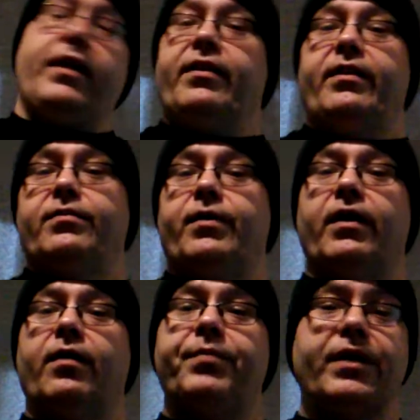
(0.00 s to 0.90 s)
these
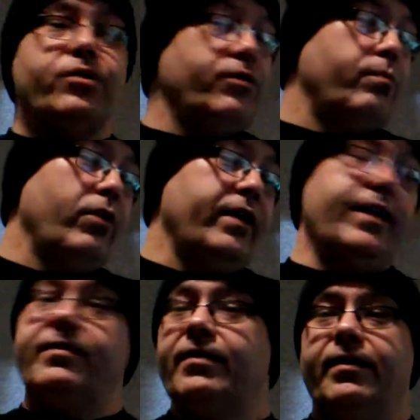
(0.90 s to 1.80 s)
pictures of
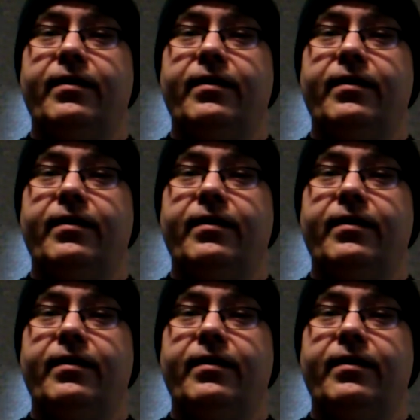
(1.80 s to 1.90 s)
Britney's,